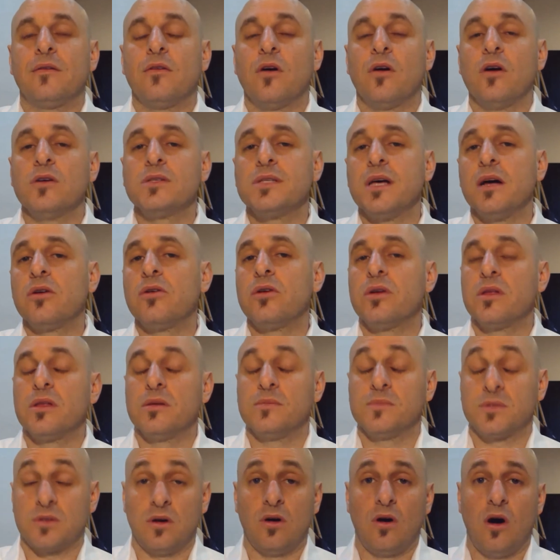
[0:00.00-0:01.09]
those
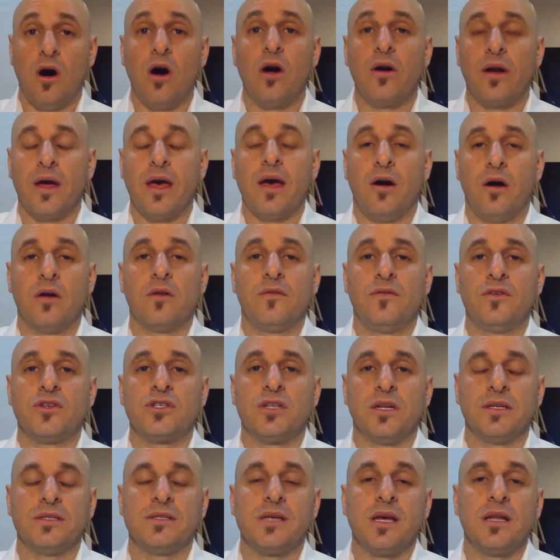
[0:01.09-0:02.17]
algorithms are
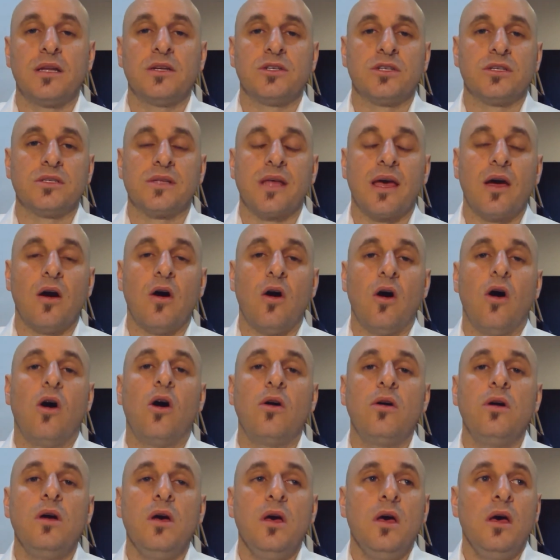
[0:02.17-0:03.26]
artificial intelligence. They
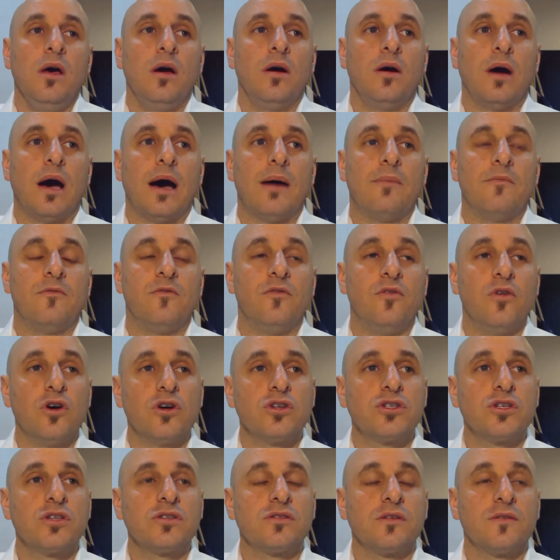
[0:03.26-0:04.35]
are
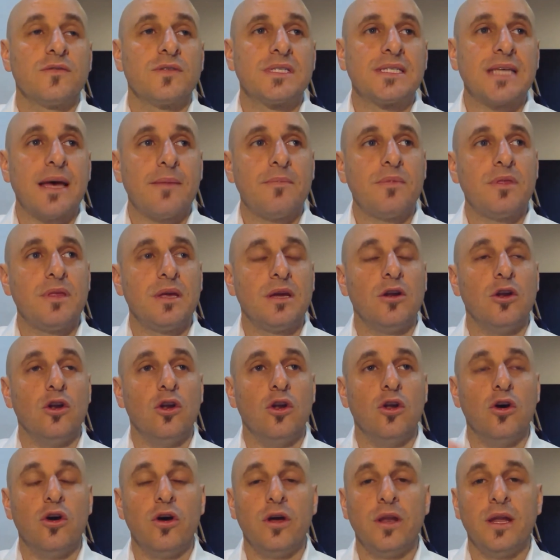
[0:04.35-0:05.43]
versions of something
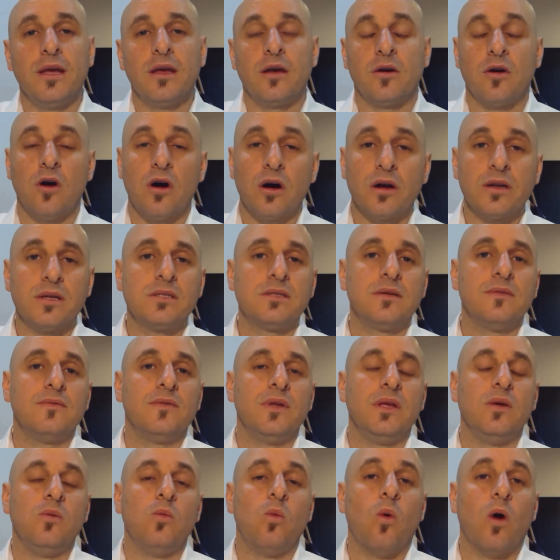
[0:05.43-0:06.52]
learning
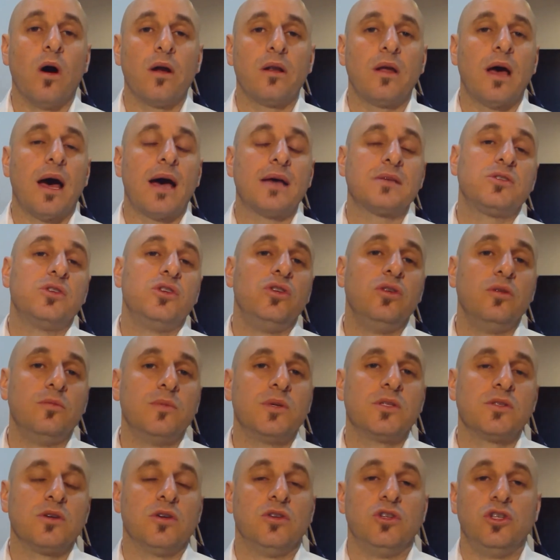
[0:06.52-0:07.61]
cognitively what us
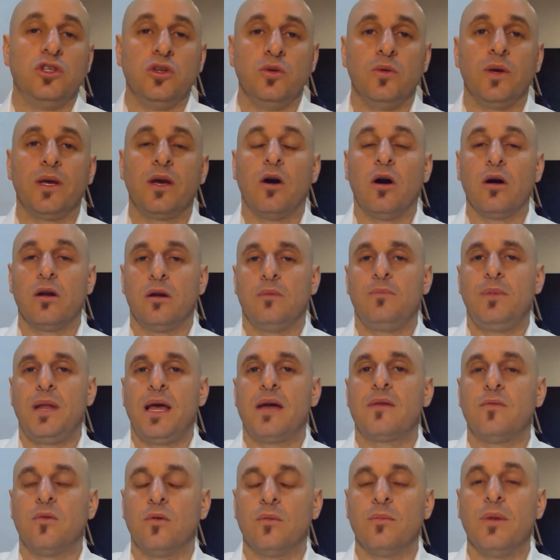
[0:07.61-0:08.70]
humans are doing on a
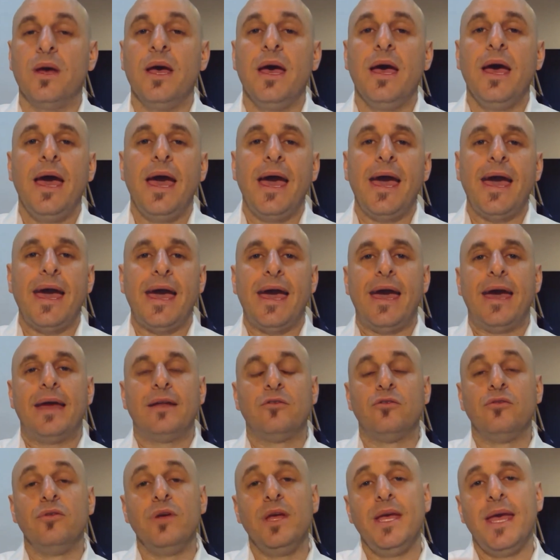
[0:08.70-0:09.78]
platform
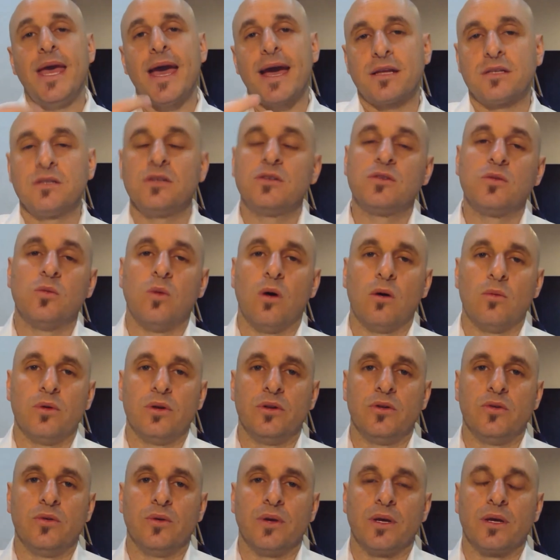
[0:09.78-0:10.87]
and reacting to what we're
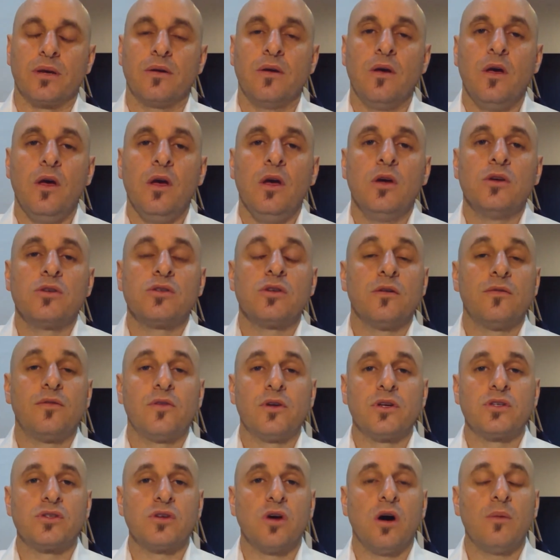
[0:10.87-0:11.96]
doing. So, for
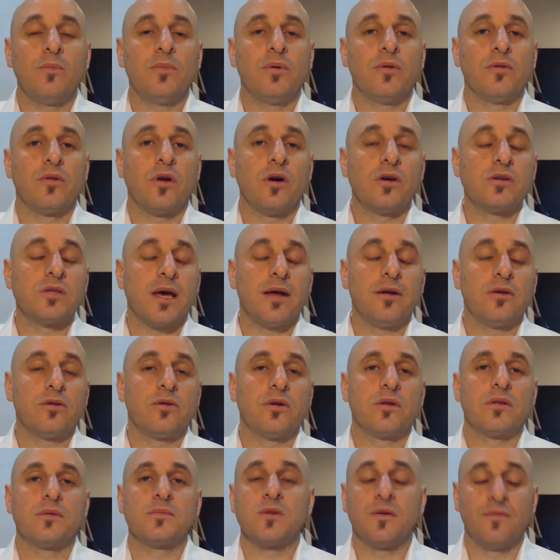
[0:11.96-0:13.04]
example, those
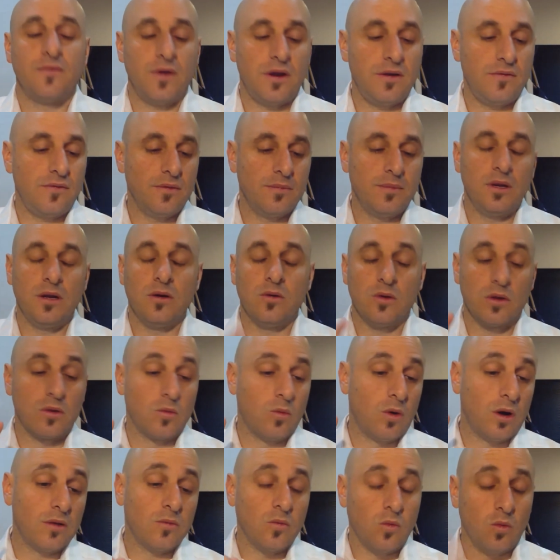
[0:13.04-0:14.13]
algorithms are very familiar with
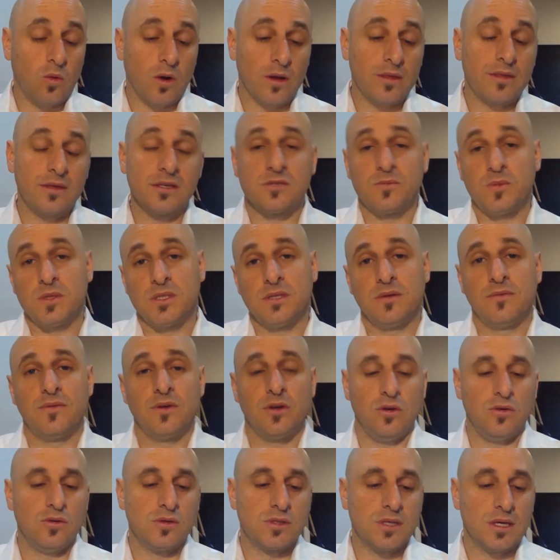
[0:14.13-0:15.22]
what the
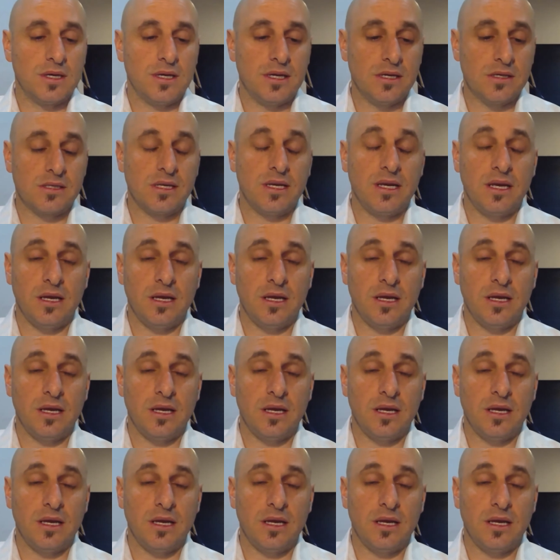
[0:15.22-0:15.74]
specific user is